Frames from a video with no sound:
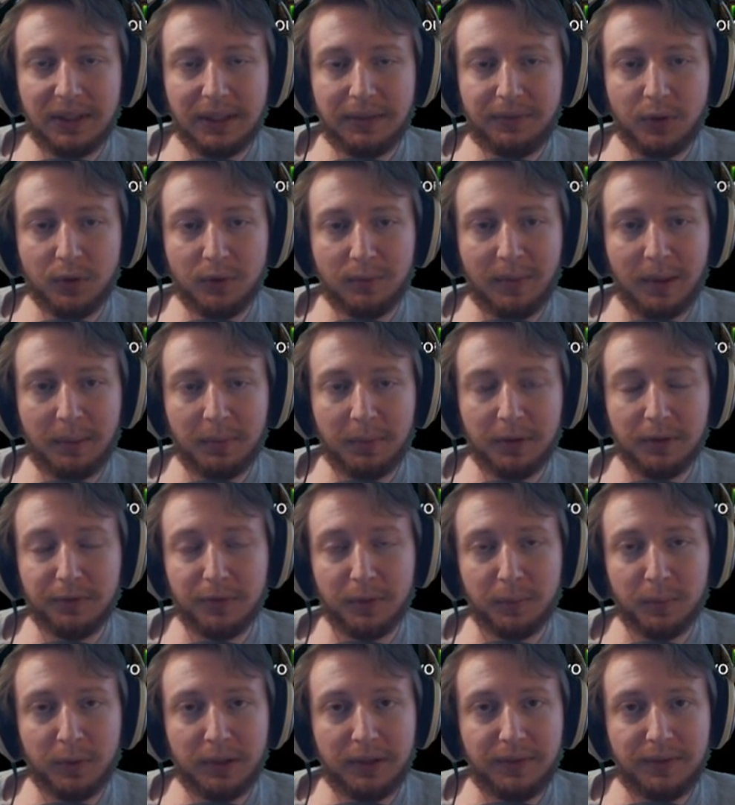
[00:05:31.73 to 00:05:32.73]
if you remember
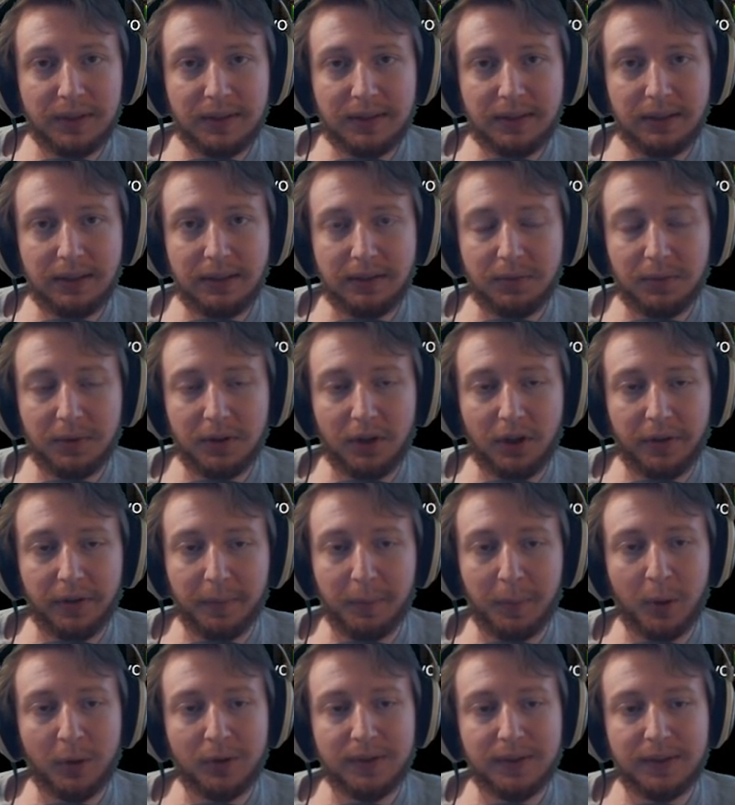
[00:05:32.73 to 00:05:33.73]
from previous leagues with all the
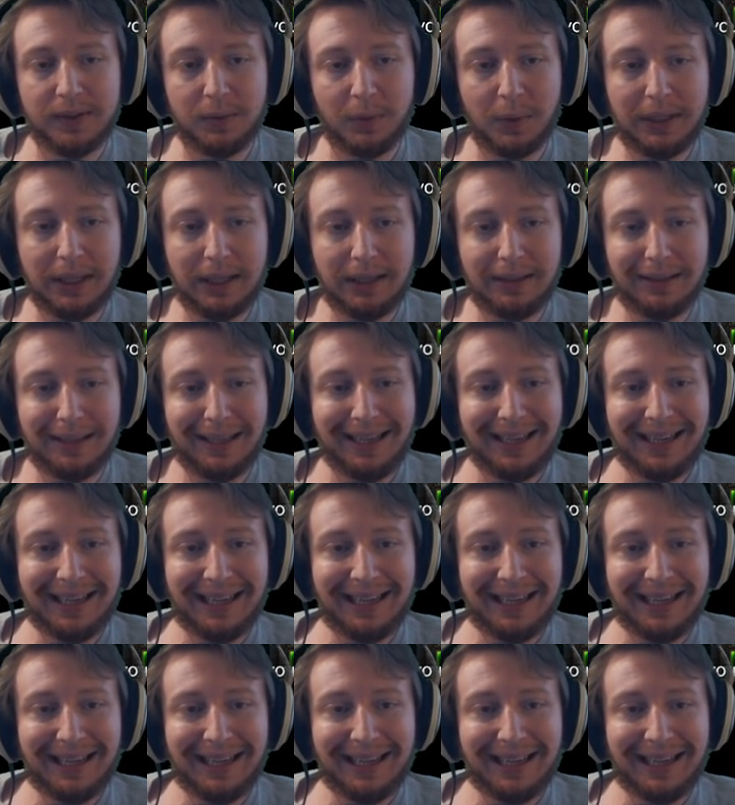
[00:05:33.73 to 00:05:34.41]
bonuses and whatnot,